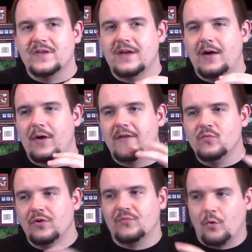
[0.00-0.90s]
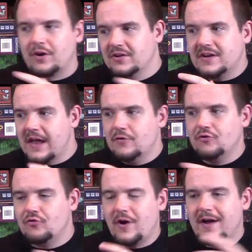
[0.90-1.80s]
how everyone's working
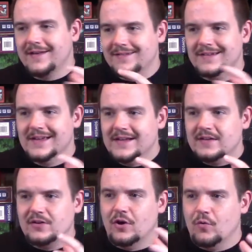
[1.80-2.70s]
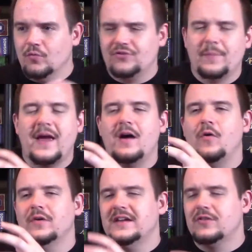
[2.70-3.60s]
together trying to,
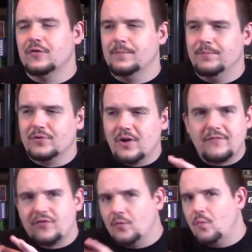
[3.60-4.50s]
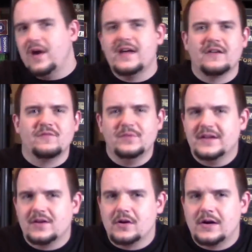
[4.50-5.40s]
somehow either bluff their way out of
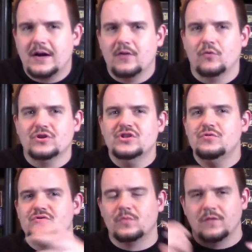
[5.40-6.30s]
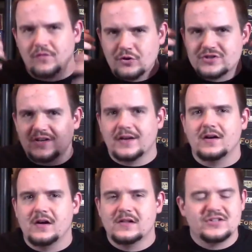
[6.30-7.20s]
being caught or use reverse
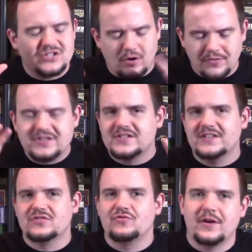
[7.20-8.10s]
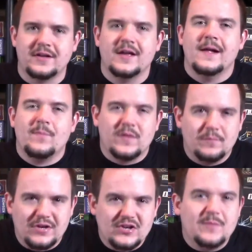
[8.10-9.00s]
psychology. All these things are trying to
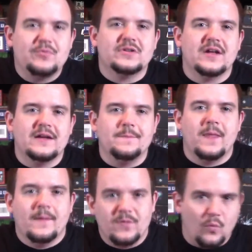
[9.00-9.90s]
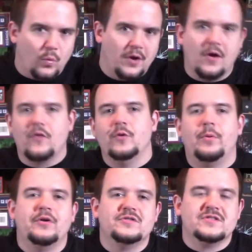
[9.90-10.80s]
manipulate the one other
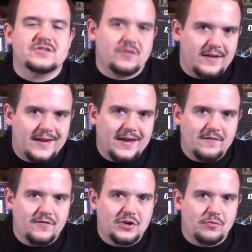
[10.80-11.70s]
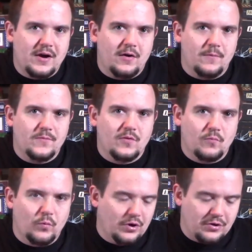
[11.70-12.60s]
person so they can't figure out
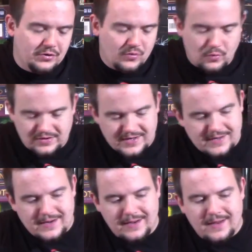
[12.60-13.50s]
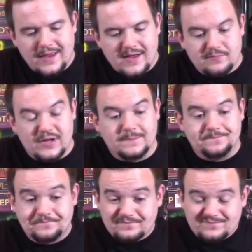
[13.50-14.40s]
where they're going to hide. But